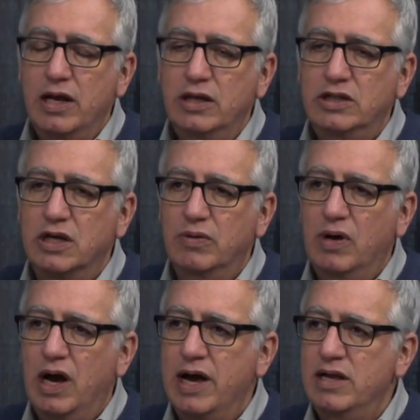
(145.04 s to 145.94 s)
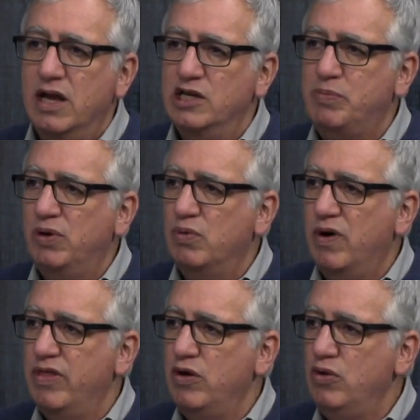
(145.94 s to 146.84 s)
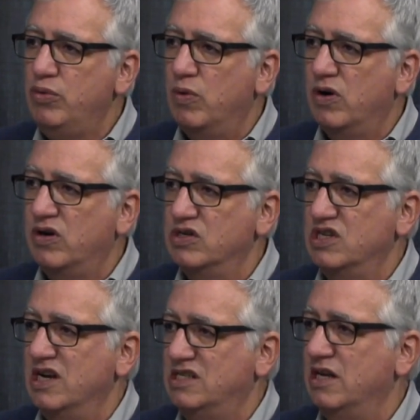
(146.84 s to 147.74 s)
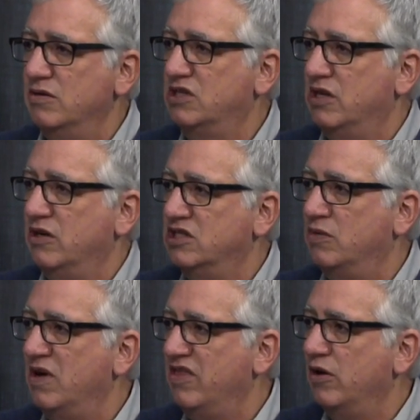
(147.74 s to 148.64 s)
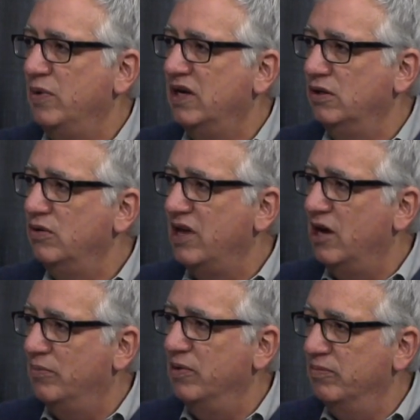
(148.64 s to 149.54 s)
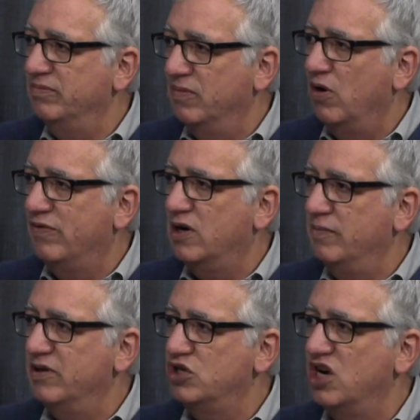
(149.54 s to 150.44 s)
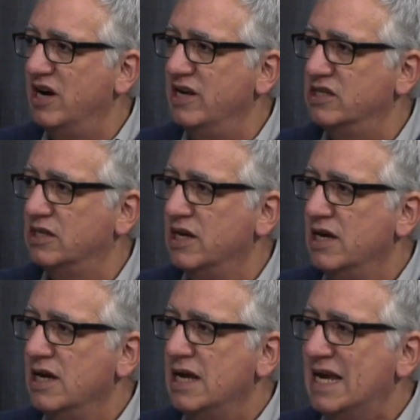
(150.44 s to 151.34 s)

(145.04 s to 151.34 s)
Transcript: So I spoke to one of the youth workers, and I said, is there anything we can do to help them overcome their shyness? Mm-hmm.